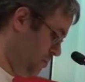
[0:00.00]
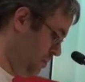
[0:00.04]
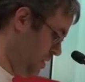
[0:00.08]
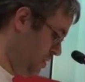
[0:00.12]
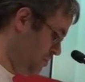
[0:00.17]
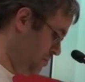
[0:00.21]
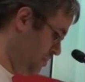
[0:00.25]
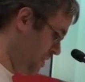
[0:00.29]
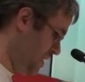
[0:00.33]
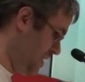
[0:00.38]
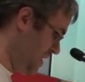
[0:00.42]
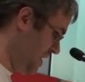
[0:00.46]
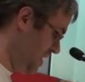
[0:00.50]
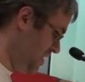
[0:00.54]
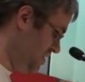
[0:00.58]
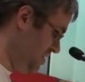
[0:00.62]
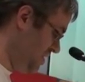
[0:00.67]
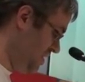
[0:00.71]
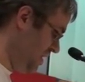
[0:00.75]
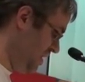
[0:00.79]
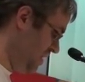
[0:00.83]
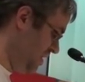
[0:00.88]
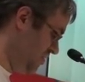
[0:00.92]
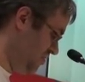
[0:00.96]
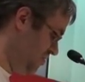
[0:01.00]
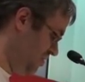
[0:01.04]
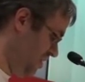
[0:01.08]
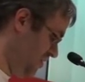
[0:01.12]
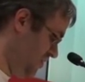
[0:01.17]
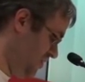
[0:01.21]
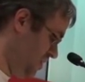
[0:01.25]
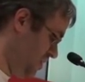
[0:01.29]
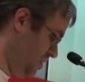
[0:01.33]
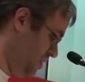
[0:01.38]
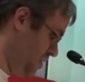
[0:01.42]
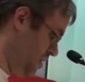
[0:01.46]
But by
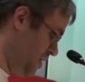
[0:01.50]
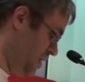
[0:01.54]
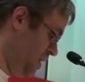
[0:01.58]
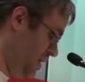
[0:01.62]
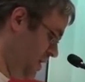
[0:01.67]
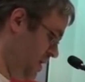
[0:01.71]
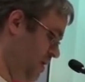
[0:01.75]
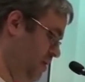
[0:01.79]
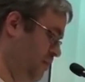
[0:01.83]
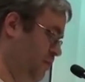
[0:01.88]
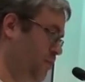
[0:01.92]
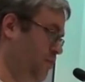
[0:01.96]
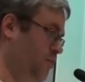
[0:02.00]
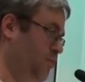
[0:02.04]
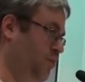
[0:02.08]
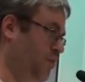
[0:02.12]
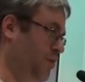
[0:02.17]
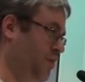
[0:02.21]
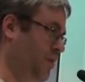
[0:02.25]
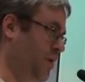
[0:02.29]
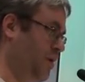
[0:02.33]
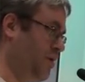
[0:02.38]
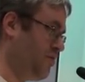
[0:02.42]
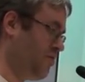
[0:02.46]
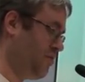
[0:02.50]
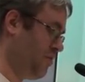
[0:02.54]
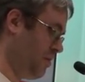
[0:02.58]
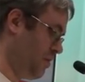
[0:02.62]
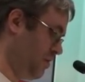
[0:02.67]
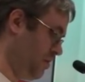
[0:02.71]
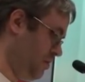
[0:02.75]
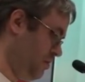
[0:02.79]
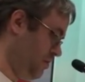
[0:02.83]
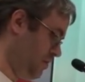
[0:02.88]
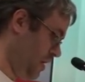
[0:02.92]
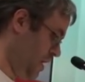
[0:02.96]
1987, he realized
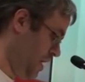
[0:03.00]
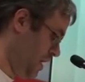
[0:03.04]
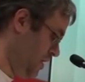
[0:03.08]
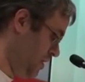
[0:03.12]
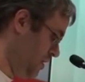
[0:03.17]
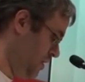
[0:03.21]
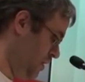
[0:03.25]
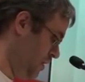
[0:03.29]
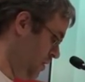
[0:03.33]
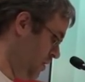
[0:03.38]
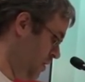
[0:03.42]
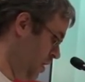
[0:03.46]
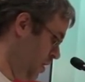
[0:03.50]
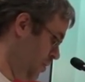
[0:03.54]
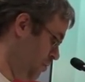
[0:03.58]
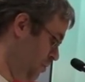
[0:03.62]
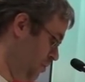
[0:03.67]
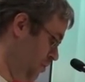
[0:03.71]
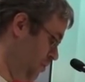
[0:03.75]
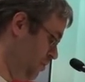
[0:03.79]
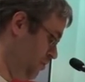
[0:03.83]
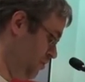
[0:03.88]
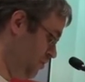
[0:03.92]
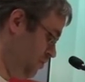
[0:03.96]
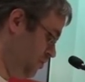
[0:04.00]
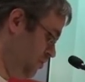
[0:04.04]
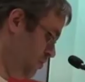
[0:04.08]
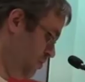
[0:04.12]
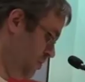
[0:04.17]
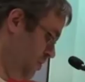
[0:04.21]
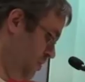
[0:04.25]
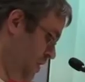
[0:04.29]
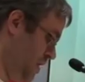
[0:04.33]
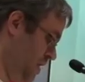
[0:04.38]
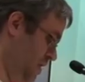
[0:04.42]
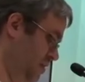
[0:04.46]
he had an inoperable
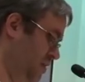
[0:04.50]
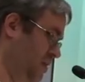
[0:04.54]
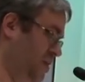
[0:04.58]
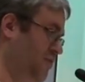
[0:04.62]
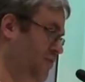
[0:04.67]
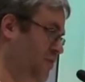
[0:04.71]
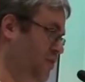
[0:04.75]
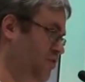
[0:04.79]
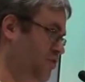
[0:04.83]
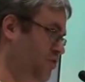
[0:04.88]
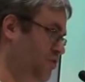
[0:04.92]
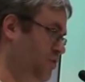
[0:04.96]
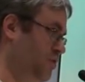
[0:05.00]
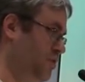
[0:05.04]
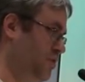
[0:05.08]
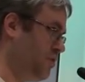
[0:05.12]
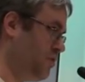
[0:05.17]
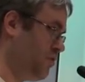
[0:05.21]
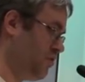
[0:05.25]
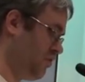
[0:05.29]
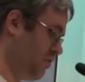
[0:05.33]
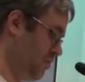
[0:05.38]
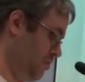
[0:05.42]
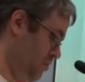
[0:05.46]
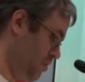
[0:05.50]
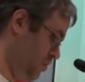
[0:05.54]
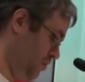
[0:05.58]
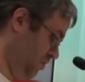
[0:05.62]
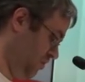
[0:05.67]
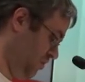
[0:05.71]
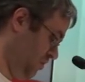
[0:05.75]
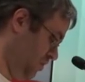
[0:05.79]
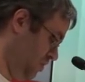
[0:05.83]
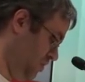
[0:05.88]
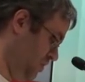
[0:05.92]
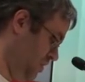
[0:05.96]
tumor and given 2 years at
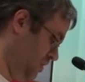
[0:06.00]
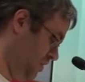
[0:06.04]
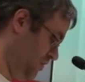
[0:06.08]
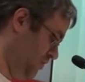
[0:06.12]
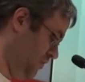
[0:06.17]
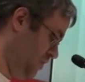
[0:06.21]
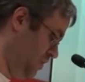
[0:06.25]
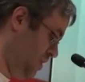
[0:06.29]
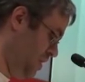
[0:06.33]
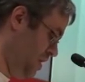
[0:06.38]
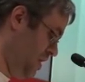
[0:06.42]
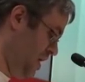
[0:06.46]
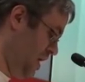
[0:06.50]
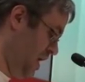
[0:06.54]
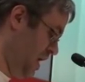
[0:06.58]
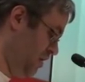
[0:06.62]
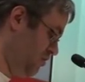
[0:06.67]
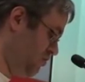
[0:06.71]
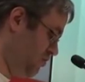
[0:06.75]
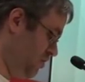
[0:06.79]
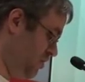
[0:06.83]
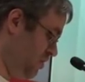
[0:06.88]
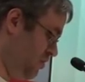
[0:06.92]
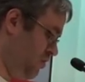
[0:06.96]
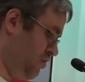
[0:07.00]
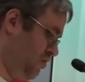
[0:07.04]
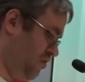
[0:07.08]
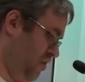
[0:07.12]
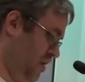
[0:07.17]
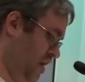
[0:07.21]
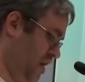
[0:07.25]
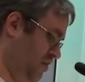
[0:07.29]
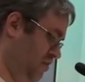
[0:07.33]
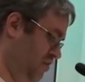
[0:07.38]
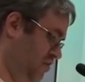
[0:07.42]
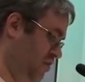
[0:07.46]
most to live. And during
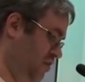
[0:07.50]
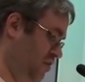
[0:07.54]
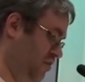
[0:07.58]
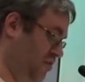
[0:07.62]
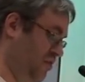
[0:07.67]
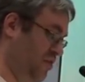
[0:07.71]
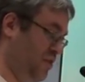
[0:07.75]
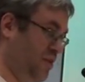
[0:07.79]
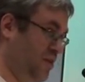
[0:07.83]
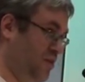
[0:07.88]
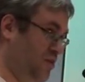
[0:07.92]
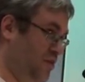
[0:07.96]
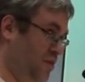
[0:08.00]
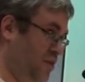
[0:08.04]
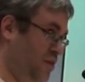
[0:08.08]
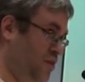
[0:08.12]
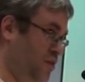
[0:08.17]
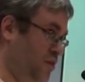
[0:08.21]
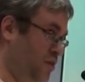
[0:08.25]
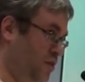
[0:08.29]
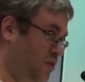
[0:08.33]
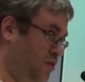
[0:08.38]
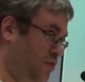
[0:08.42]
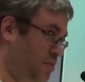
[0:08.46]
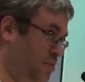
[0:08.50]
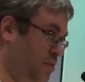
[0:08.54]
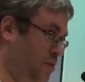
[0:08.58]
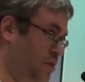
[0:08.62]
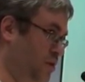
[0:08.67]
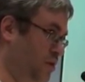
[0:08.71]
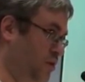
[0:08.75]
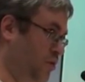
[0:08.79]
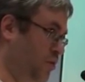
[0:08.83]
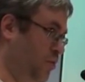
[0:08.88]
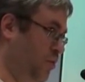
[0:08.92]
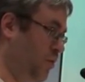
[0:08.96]
those last years, he continued his
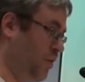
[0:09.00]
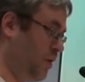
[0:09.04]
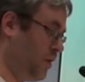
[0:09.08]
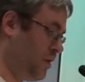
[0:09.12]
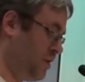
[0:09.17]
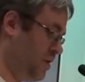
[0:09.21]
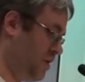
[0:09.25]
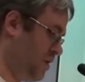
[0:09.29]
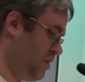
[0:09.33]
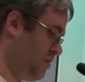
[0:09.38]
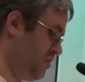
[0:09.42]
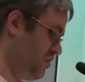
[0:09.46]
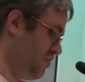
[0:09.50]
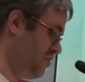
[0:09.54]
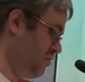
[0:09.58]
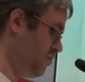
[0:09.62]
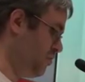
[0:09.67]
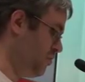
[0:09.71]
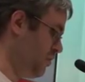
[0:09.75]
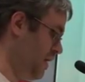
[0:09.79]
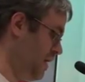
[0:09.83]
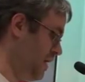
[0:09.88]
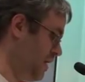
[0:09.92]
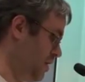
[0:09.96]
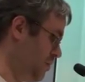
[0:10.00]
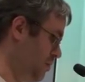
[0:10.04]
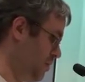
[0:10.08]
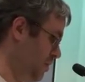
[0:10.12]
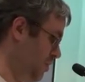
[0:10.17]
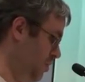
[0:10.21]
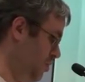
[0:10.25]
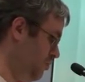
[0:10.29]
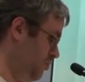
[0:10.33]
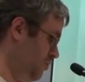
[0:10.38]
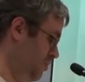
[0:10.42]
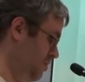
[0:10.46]
political work, he continued writing,
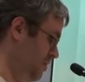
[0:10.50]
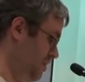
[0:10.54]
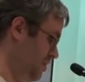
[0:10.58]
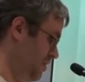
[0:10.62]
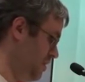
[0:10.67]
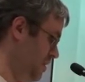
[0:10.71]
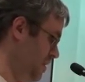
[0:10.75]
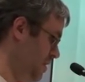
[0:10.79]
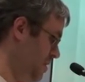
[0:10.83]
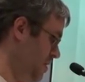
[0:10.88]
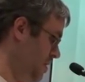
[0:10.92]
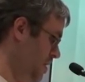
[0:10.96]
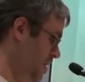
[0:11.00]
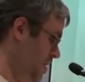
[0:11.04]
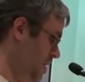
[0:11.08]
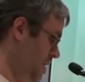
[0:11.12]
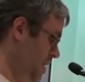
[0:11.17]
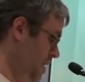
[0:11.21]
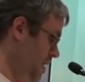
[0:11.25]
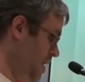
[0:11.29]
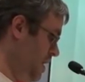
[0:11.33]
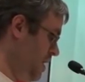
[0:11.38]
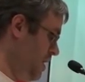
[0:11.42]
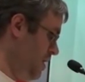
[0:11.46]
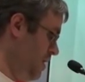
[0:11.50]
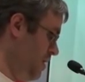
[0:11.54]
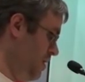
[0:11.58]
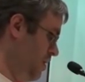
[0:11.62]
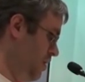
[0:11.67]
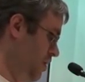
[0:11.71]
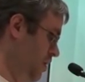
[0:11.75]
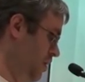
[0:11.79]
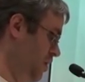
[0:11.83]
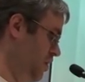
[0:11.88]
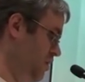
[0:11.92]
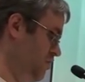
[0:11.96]
but ultimately,
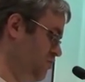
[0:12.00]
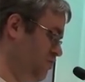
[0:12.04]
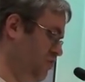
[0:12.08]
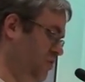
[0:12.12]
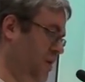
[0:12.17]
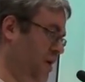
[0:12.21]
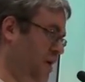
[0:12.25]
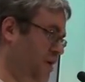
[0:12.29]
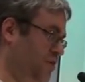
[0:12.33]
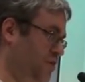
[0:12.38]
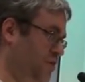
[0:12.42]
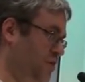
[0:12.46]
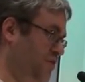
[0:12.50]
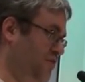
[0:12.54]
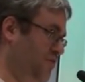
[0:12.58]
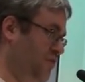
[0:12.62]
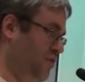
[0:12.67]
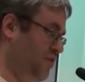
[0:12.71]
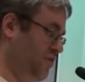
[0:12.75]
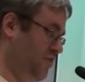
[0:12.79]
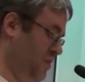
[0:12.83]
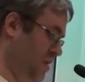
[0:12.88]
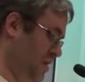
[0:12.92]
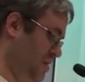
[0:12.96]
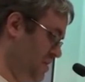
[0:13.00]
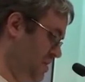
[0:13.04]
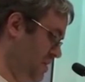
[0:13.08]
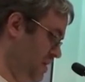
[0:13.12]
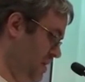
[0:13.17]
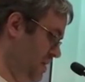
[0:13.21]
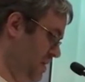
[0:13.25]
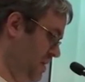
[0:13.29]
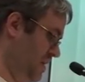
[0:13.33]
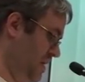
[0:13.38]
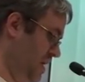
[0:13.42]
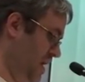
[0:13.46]
on July 31st,
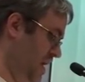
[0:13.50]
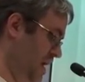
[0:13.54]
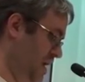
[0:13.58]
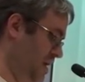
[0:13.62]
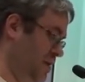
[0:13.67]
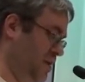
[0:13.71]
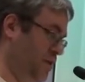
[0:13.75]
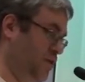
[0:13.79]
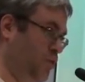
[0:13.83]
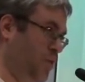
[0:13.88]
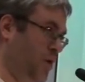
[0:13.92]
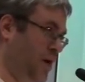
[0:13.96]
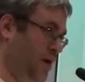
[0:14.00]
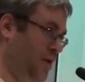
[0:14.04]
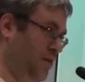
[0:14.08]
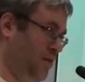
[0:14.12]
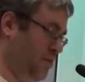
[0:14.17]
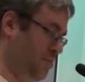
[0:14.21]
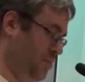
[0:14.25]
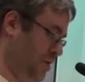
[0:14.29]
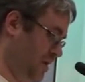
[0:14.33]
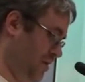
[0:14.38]
1989, he quietly